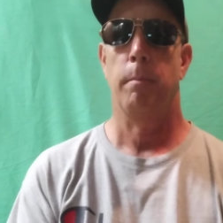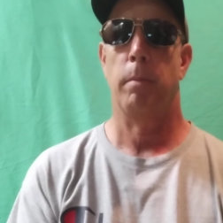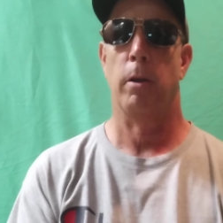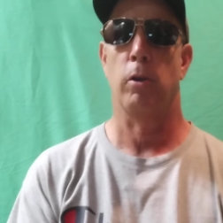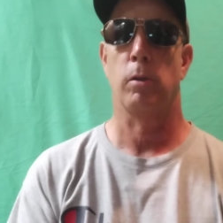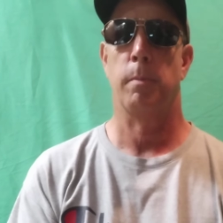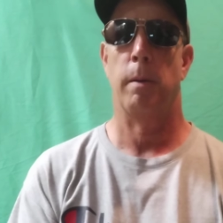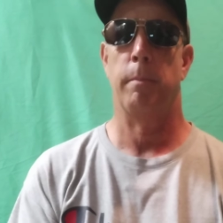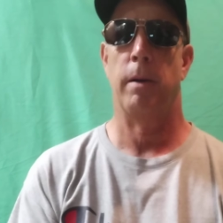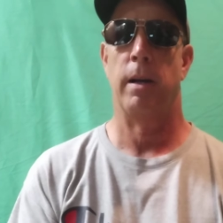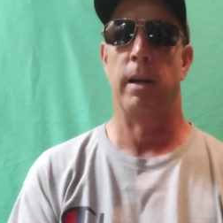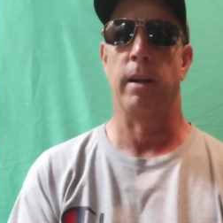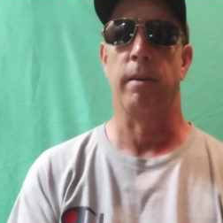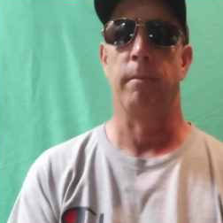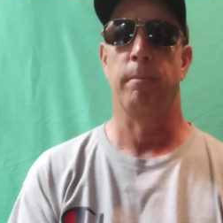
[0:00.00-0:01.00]
Blows my
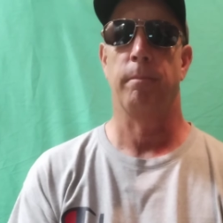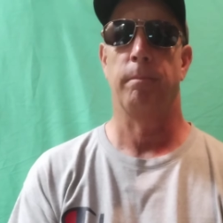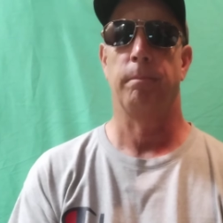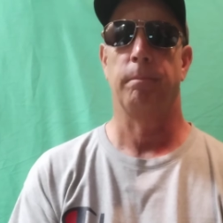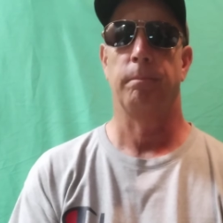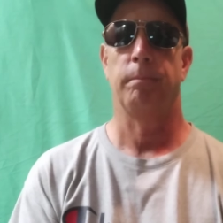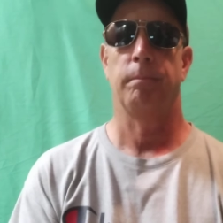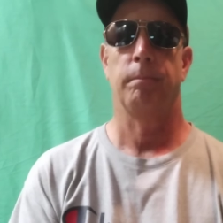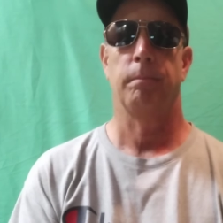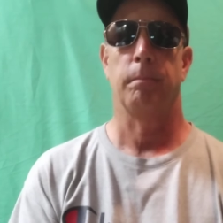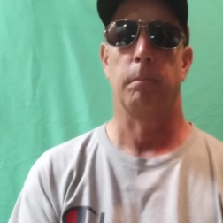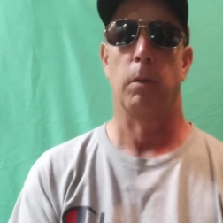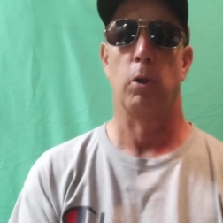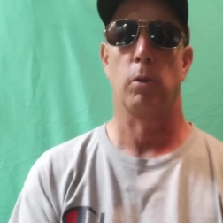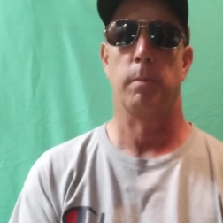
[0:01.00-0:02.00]
mind.
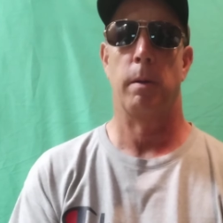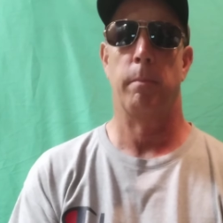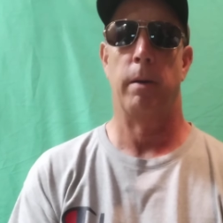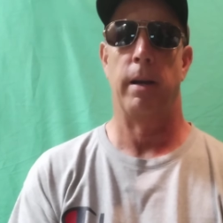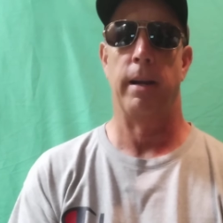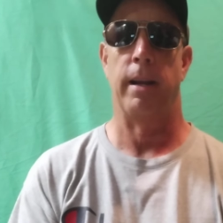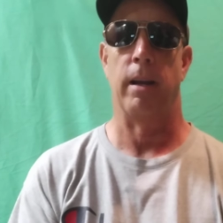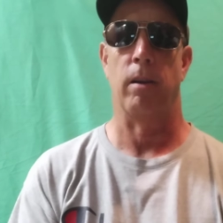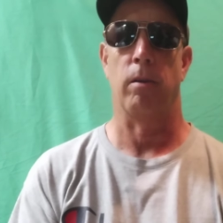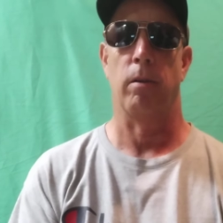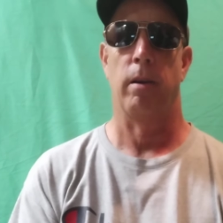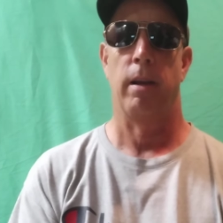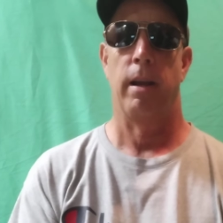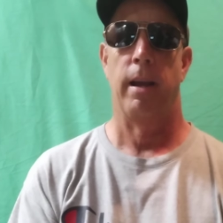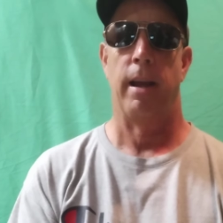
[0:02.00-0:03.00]
Blows my mind how,